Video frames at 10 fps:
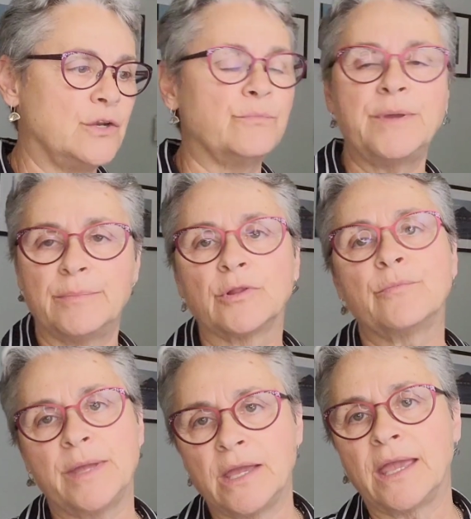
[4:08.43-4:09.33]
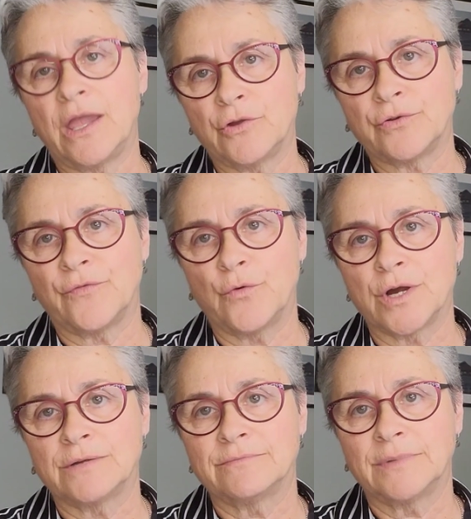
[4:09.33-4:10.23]
people are being cared
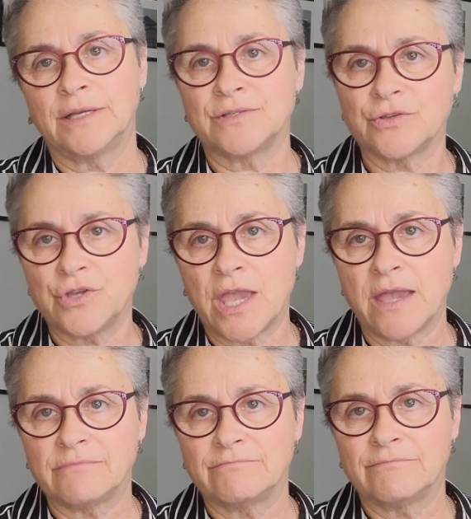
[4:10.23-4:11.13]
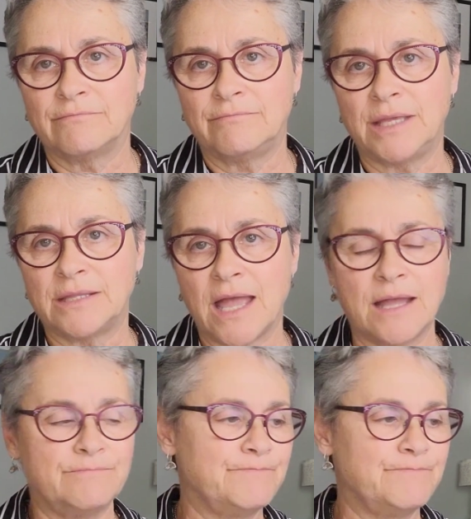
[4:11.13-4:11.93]
for. And so you can't beat that.